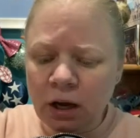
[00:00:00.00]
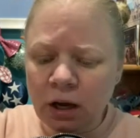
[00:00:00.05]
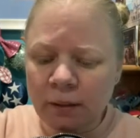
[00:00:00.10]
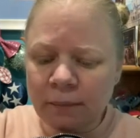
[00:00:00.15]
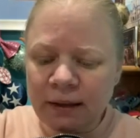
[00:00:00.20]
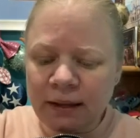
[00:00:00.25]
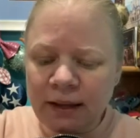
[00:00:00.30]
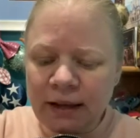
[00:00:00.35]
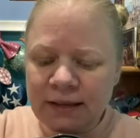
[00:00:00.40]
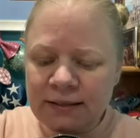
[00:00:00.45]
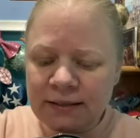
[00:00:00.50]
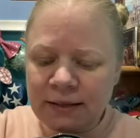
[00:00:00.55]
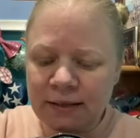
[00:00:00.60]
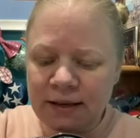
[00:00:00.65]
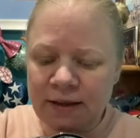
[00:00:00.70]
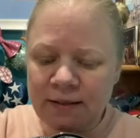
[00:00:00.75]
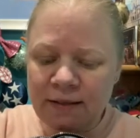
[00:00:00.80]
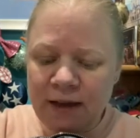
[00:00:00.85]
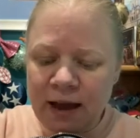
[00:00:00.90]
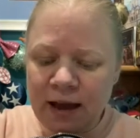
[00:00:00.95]
in case I
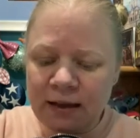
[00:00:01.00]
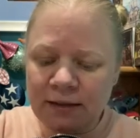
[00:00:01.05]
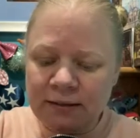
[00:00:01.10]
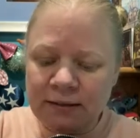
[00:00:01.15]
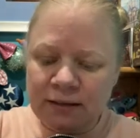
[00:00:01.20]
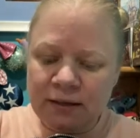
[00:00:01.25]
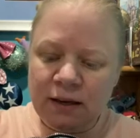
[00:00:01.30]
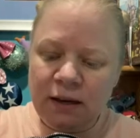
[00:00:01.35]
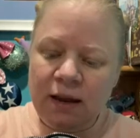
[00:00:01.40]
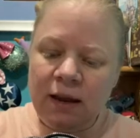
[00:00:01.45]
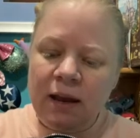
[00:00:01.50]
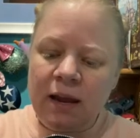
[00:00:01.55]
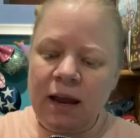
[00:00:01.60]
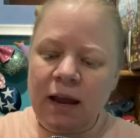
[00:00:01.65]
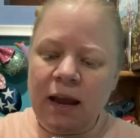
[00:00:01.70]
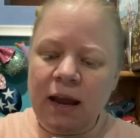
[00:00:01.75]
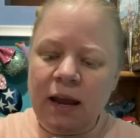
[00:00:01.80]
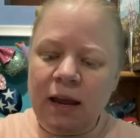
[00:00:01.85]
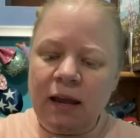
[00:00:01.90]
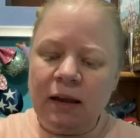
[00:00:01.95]
need that.
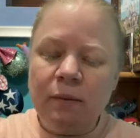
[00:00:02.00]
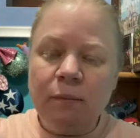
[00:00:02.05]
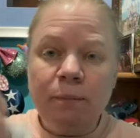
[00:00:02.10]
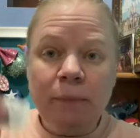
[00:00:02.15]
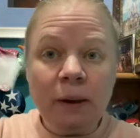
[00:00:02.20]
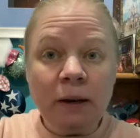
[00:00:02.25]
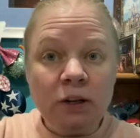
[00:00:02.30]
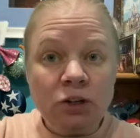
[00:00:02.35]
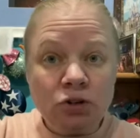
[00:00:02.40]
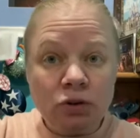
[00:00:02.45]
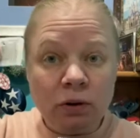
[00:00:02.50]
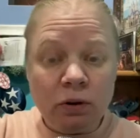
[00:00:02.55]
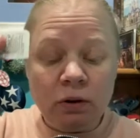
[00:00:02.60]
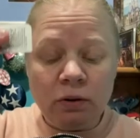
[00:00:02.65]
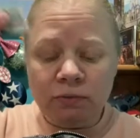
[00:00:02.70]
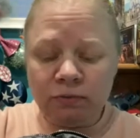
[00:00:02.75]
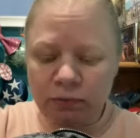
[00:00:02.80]
And Benadryl